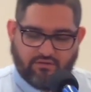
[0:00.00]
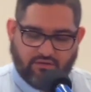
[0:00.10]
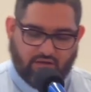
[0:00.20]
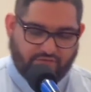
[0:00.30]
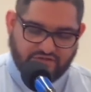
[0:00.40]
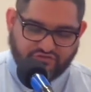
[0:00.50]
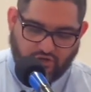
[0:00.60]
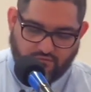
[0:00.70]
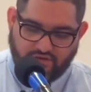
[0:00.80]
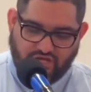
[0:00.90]
of His
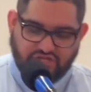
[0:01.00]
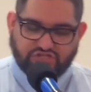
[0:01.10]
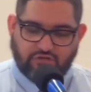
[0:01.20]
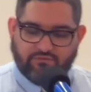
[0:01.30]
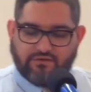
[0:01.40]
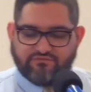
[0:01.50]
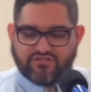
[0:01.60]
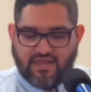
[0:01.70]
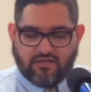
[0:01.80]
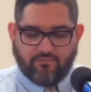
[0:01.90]
servant, ye children of
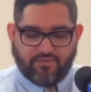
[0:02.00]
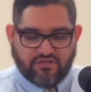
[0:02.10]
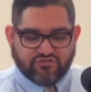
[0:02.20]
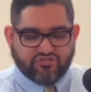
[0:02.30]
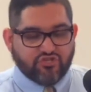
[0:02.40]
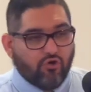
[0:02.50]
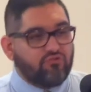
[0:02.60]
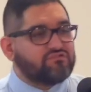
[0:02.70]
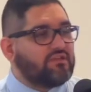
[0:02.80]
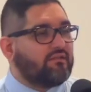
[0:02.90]
Jacob, His
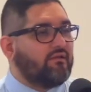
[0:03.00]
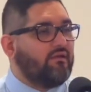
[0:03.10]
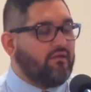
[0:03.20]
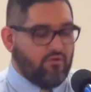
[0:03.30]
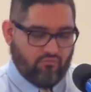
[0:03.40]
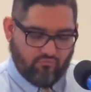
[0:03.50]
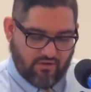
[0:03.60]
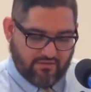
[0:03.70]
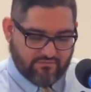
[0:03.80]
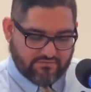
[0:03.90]
chosen
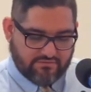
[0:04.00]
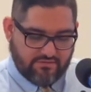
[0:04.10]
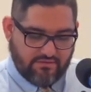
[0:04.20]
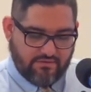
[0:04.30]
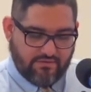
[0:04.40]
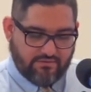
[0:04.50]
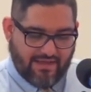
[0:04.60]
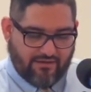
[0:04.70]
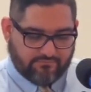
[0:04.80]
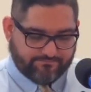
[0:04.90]
ones."
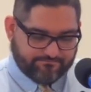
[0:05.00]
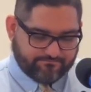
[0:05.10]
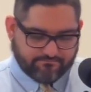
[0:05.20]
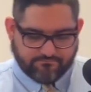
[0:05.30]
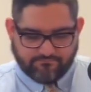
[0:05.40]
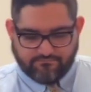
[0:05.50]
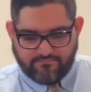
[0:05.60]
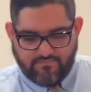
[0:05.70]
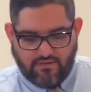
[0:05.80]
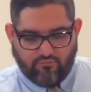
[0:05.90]
Now,
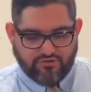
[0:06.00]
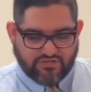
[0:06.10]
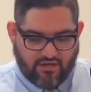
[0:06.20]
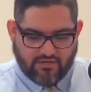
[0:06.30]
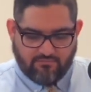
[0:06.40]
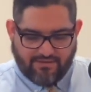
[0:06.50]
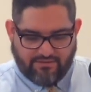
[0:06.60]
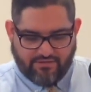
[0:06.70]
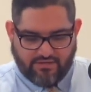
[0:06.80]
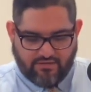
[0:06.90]
we're talking
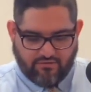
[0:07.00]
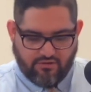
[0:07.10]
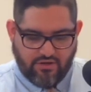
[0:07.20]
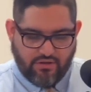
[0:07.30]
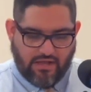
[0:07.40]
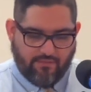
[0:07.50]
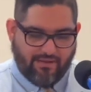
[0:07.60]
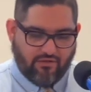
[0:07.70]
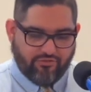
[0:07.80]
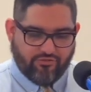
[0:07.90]
about here
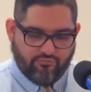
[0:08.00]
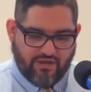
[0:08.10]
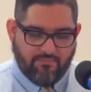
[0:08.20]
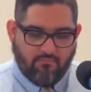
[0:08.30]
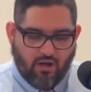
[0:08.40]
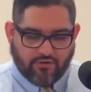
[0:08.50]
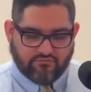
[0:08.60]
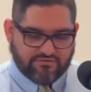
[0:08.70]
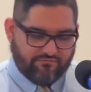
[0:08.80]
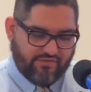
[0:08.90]
about three
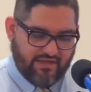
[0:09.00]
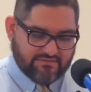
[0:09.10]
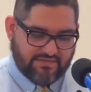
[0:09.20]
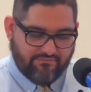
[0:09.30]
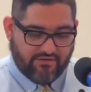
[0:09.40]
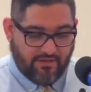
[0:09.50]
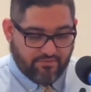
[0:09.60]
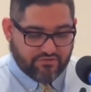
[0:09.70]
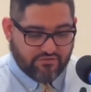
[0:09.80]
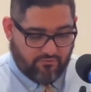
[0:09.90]
models of thanksgiving.
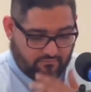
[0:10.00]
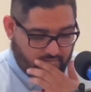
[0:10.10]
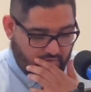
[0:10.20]
Number two,